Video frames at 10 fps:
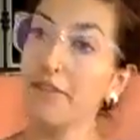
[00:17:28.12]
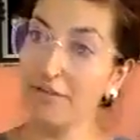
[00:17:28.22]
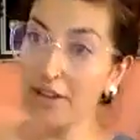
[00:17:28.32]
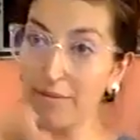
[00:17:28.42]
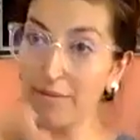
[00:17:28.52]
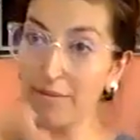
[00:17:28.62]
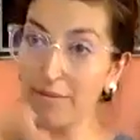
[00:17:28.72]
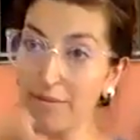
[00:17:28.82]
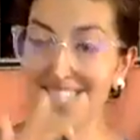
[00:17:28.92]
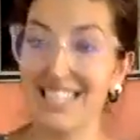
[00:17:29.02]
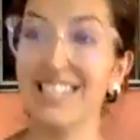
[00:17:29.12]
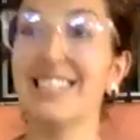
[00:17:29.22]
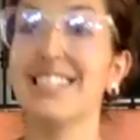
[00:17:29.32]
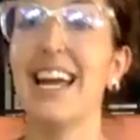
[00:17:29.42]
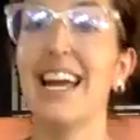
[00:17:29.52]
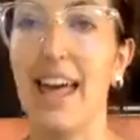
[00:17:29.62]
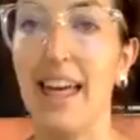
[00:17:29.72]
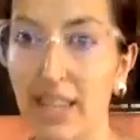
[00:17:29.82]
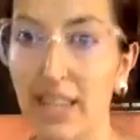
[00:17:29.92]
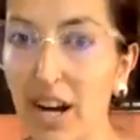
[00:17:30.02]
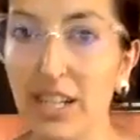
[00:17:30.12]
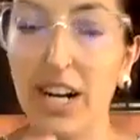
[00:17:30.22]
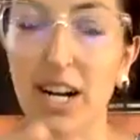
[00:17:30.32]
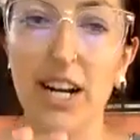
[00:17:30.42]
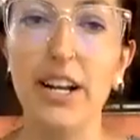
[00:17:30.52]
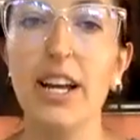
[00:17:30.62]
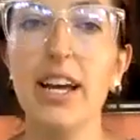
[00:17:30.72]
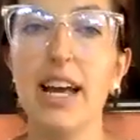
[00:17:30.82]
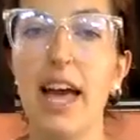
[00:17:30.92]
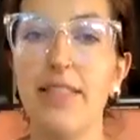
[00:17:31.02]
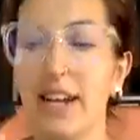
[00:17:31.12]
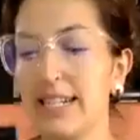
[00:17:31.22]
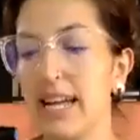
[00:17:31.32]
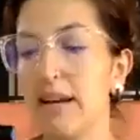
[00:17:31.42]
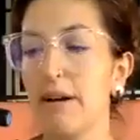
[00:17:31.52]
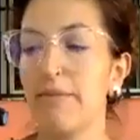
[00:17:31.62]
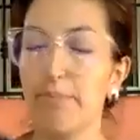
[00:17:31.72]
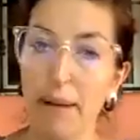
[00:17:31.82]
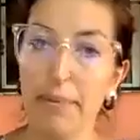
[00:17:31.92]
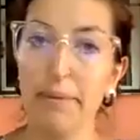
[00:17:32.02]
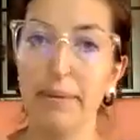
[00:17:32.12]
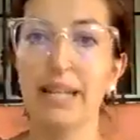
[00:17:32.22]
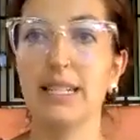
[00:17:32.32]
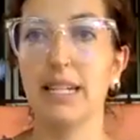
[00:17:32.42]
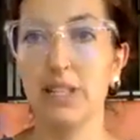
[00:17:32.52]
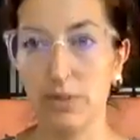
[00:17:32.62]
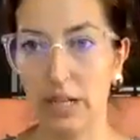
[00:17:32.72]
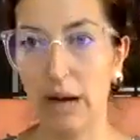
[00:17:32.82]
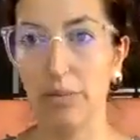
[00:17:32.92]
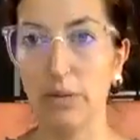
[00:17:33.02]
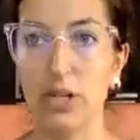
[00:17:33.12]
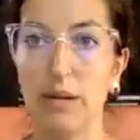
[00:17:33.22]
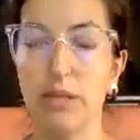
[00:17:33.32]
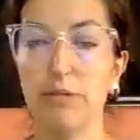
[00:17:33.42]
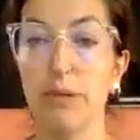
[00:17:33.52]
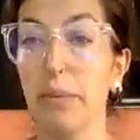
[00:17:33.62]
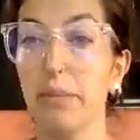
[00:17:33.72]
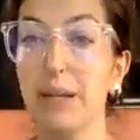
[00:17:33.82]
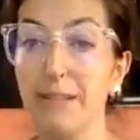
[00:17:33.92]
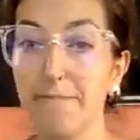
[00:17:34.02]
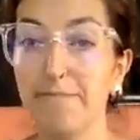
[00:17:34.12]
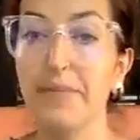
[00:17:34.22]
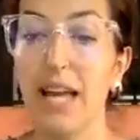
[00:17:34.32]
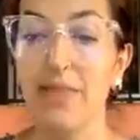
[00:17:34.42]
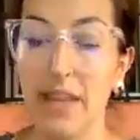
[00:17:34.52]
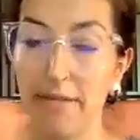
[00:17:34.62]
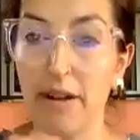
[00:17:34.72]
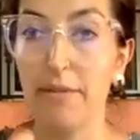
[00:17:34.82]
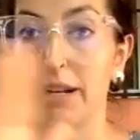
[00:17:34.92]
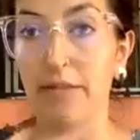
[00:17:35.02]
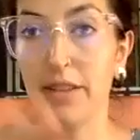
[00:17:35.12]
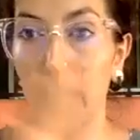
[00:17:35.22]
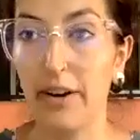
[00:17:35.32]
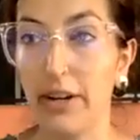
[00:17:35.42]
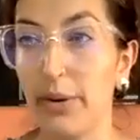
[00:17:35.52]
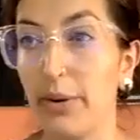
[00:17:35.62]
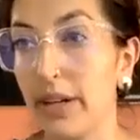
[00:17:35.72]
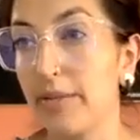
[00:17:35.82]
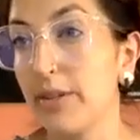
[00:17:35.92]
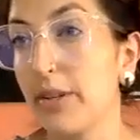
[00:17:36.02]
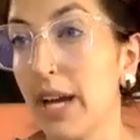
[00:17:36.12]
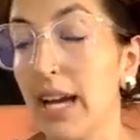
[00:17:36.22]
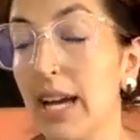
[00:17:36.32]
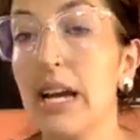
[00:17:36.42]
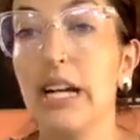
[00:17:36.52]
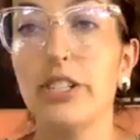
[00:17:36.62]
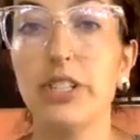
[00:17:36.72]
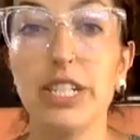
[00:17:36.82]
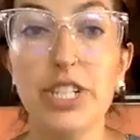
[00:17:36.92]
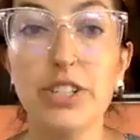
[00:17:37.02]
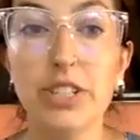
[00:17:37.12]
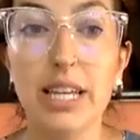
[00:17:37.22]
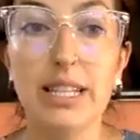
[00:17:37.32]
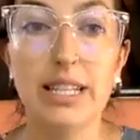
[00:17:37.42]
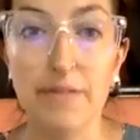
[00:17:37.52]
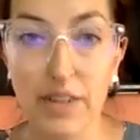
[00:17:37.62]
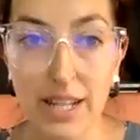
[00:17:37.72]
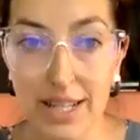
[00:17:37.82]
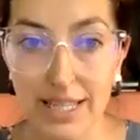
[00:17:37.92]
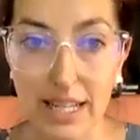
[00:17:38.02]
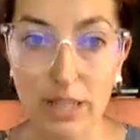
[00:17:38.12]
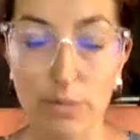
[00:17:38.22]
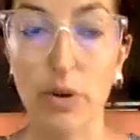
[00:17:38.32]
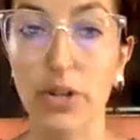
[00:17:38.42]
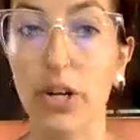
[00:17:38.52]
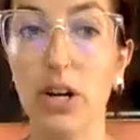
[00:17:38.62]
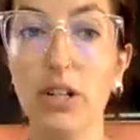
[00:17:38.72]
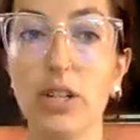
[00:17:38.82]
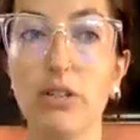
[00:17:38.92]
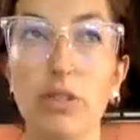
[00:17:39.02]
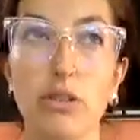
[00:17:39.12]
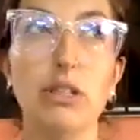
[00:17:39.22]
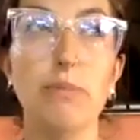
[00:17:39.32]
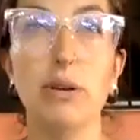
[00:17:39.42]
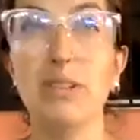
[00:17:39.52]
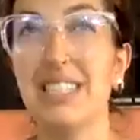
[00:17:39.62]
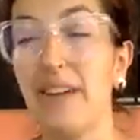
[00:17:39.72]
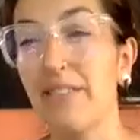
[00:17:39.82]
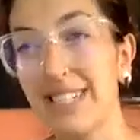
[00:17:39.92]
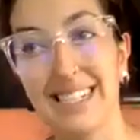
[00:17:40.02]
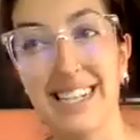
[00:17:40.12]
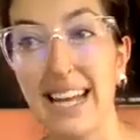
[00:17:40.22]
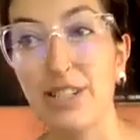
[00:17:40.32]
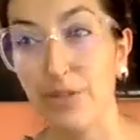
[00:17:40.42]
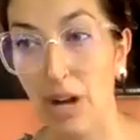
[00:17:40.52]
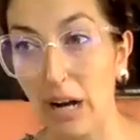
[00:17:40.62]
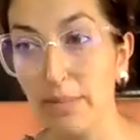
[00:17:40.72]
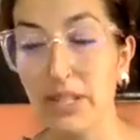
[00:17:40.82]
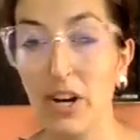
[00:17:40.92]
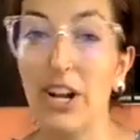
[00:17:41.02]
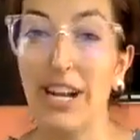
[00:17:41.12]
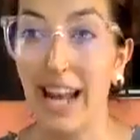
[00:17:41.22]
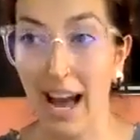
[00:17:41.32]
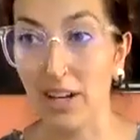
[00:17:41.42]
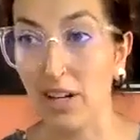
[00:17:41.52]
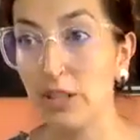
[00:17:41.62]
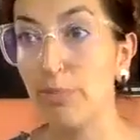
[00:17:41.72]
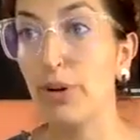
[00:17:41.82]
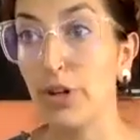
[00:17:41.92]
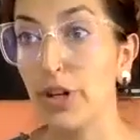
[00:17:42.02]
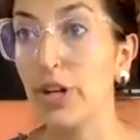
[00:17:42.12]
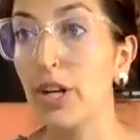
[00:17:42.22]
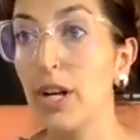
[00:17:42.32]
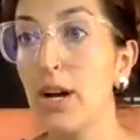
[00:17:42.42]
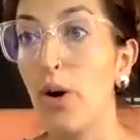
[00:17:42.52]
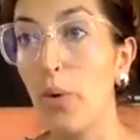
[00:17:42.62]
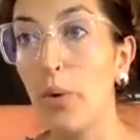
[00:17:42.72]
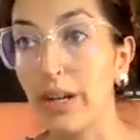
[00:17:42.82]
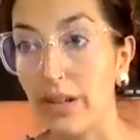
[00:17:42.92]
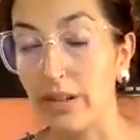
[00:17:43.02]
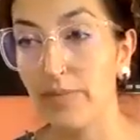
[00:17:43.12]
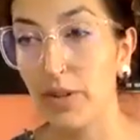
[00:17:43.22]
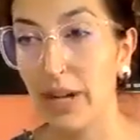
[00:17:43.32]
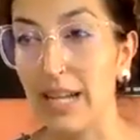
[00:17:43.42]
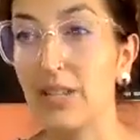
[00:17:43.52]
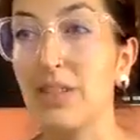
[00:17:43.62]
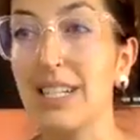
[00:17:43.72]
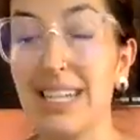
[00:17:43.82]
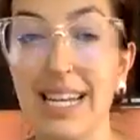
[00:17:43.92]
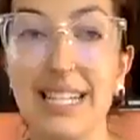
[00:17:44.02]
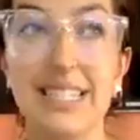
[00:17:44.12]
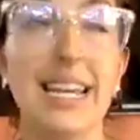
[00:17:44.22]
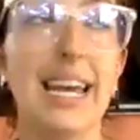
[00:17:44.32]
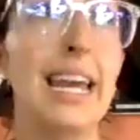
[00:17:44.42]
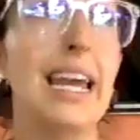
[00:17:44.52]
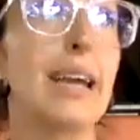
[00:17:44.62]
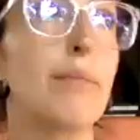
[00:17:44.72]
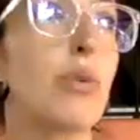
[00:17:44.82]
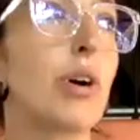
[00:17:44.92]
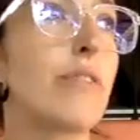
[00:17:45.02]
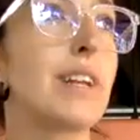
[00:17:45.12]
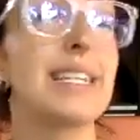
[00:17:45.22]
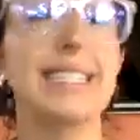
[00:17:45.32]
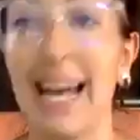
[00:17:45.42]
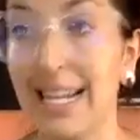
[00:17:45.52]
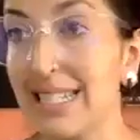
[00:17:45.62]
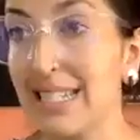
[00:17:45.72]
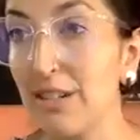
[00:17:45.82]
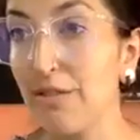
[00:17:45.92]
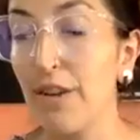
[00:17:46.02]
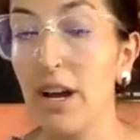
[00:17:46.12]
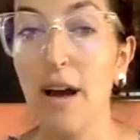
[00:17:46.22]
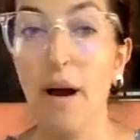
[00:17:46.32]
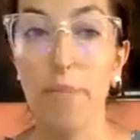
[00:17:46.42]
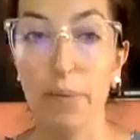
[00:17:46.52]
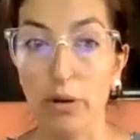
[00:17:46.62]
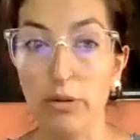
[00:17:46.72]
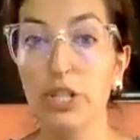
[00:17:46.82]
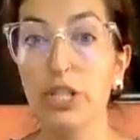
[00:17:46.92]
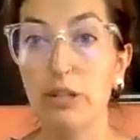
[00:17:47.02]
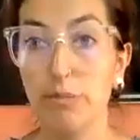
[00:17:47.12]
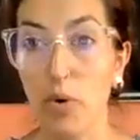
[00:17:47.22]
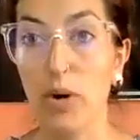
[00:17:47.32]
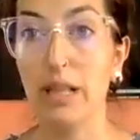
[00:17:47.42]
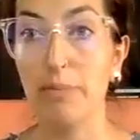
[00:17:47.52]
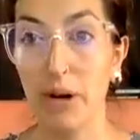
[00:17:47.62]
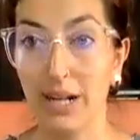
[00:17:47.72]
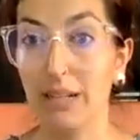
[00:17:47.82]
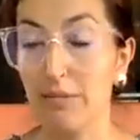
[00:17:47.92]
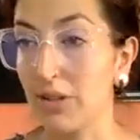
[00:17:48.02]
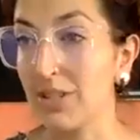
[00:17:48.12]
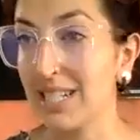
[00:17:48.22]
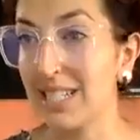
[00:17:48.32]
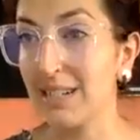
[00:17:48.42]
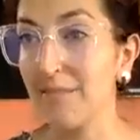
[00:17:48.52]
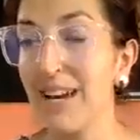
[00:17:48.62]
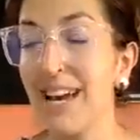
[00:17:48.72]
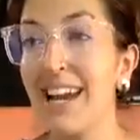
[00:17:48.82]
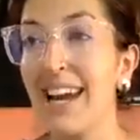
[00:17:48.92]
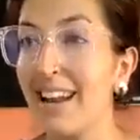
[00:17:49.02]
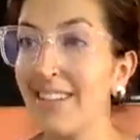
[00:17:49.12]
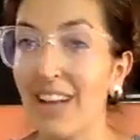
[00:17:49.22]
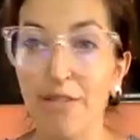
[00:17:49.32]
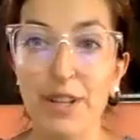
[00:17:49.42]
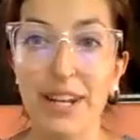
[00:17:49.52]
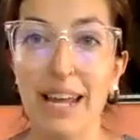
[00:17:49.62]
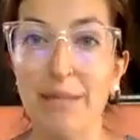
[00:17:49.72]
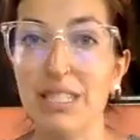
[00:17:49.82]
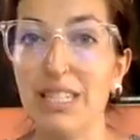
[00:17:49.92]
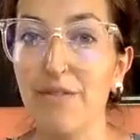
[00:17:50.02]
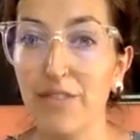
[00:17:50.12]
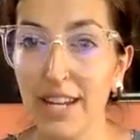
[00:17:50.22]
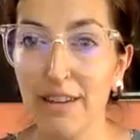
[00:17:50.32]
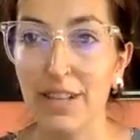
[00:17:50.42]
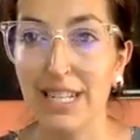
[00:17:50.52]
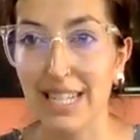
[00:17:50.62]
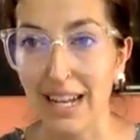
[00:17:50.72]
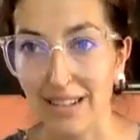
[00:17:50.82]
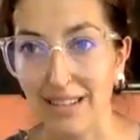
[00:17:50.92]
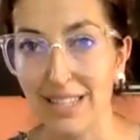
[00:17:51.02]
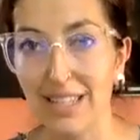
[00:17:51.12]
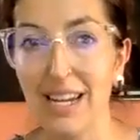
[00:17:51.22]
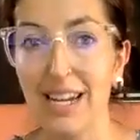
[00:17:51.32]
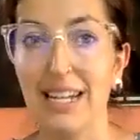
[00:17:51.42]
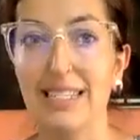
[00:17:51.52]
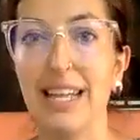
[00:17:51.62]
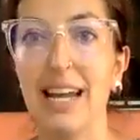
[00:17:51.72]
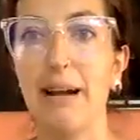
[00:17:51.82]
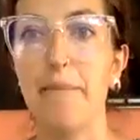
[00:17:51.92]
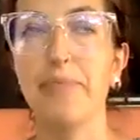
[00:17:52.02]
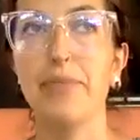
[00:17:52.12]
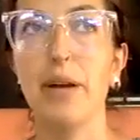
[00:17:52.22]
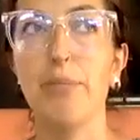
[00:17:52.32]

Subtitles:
after I've rubbed in the frankincense and the On Guard, and then I take my peppermint and do a couple drops of peppermint and then rub it in with carrier oil, okay? Traditionally, the Symphony of the Cells protocol, you use about 7 to 10 drops on an adult per oil, okay? So this is a more of an intensive approach to supporting the body's immune system. And I love the name, Symphony of the Cells. It's like